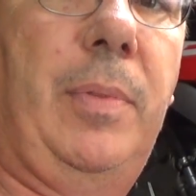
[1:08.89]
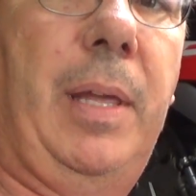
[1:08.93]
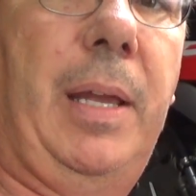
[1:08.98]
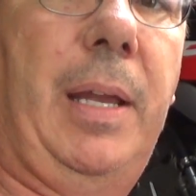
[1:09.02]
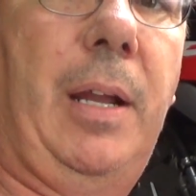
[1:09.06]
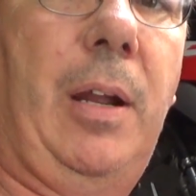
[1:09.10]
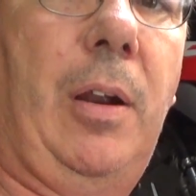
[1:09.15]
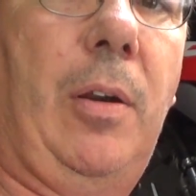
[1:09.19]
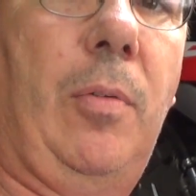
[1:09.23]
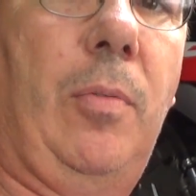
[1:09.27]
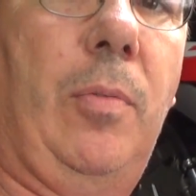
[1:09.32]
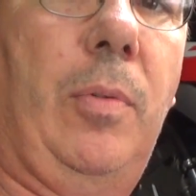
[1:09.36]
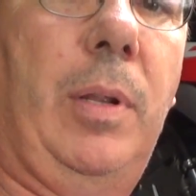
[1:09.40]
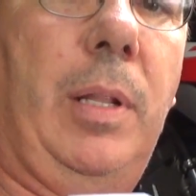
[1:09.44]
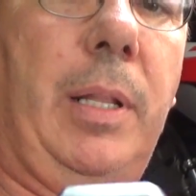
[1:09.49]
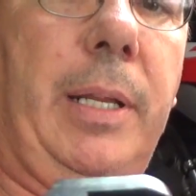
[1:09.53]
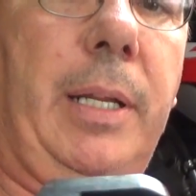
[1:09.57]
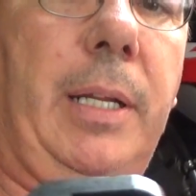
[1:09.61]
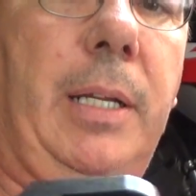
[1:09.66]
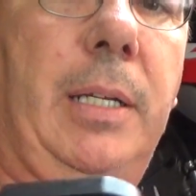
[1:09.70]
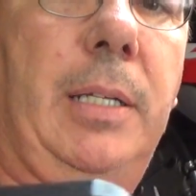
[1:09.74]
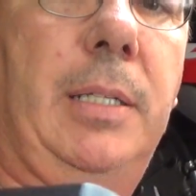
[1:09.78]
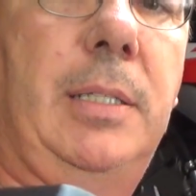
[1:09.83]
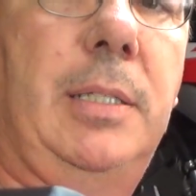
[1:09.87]
They are
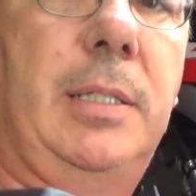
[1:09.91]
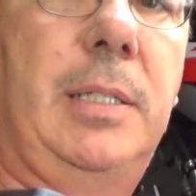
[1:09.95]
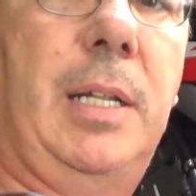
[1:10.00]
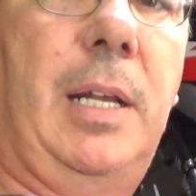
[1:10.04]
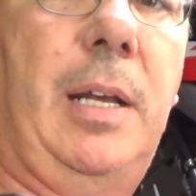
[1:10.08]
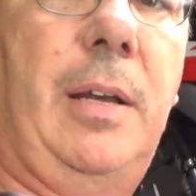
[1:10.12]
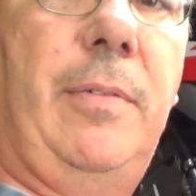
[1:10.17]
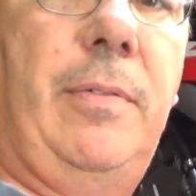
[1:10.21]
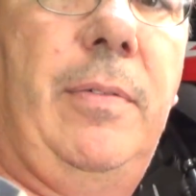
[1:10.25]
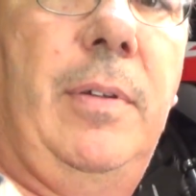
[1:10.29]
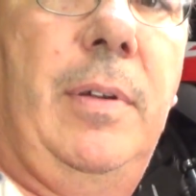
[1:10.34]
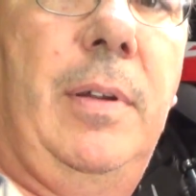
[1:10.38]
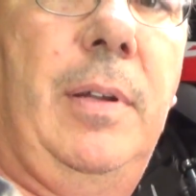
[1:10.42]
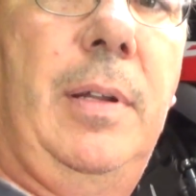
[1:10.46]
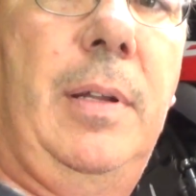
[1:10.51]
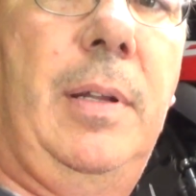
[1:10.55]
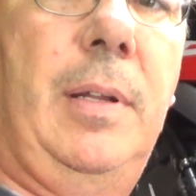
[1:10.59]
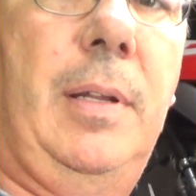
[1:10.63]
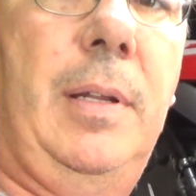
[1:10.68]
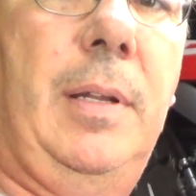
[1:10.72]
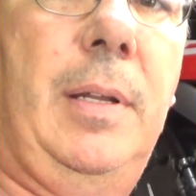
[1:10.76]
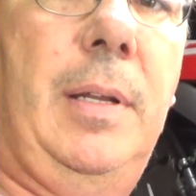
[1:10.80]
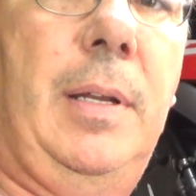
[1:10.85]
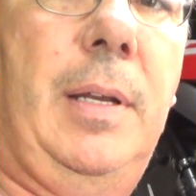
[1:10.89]
really good stuff.
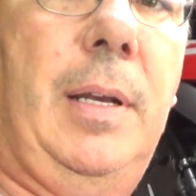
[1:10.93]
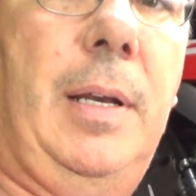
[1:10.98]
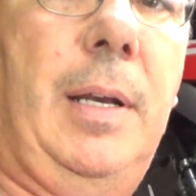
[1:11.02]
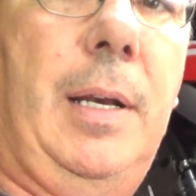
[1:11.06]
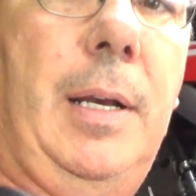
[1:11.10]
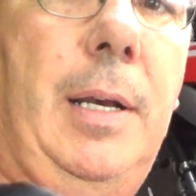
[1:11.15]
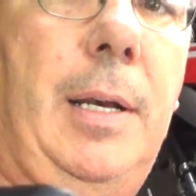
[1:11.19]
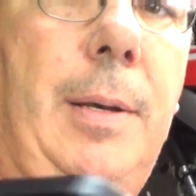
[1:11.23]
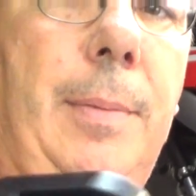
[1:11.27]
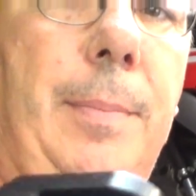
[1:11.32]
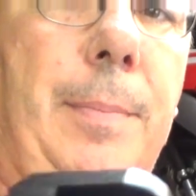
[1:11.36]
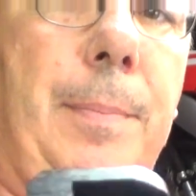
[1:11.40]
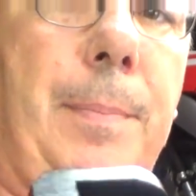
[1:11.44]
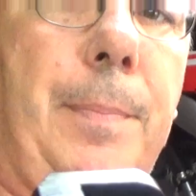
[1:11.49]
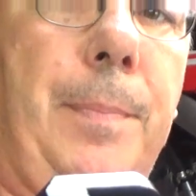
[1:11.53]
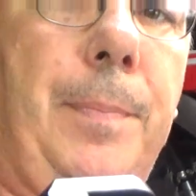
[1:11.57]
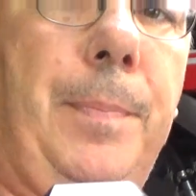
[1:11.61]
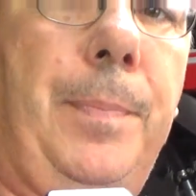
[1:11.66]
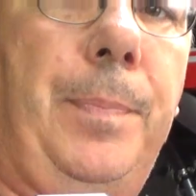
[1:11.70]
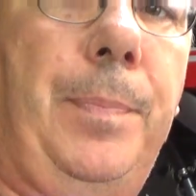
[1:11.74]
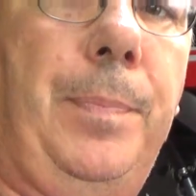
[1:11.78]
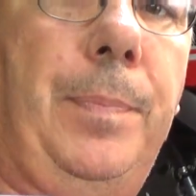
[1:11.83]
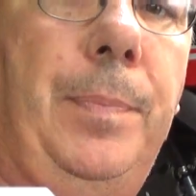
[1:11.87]
Um...